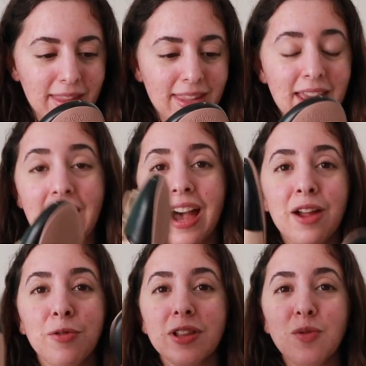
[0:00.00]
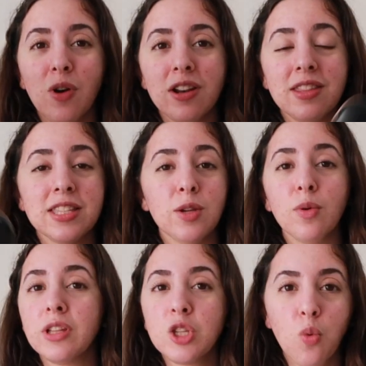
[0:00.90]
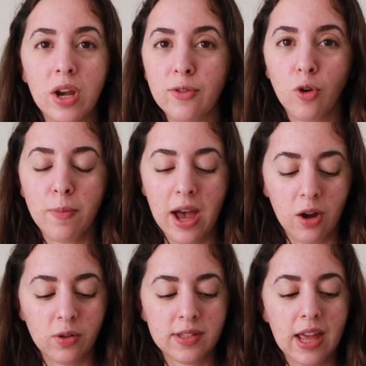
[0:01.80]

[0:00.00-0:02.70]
yeah, I really wanted these. They were only 24 pounds.